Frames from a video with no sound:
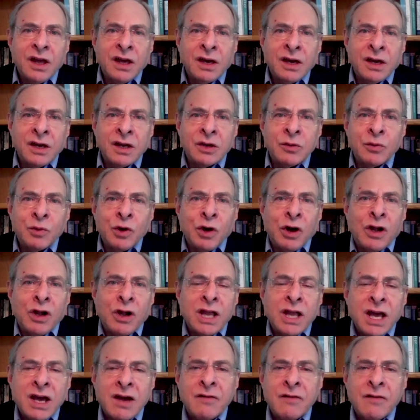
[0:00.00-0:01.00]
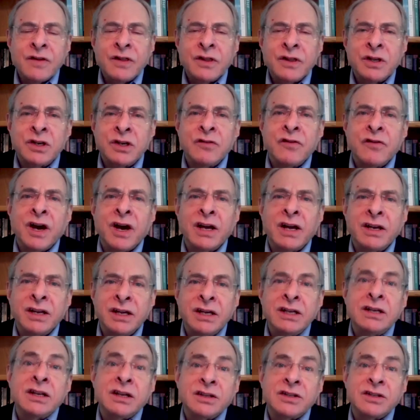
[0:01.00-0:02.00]
and we all have the divine
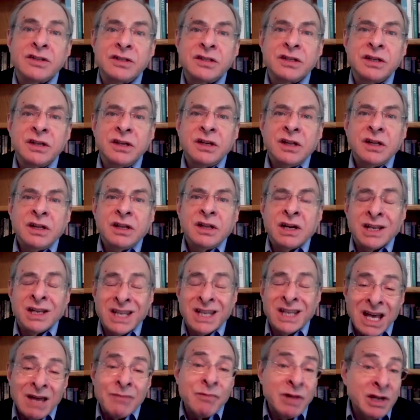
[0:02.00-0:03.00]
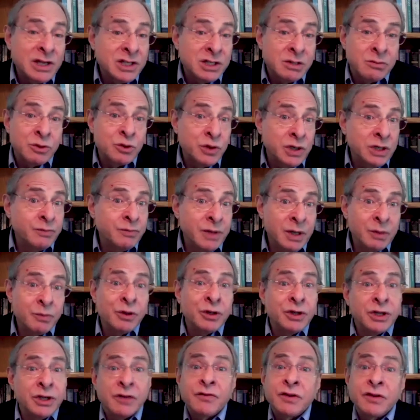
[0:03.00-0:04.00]
in us. And that makes them treat
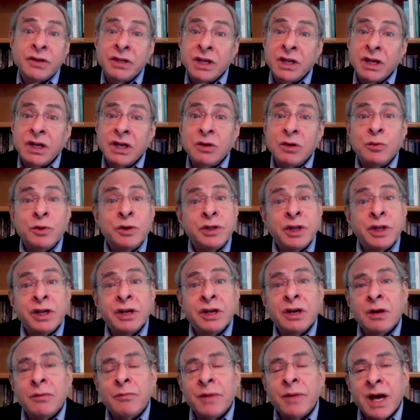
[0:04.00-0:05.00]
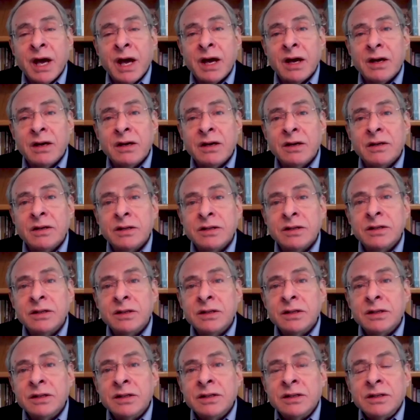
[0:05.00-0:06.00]
people differently when they come back.
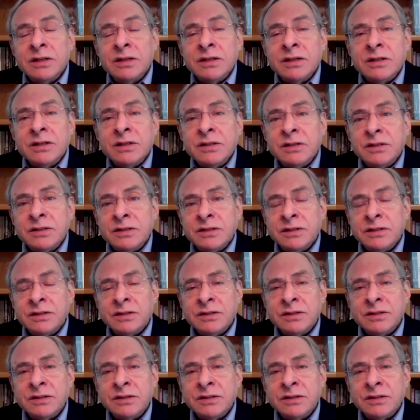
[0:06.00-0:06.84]
Mm-hmm.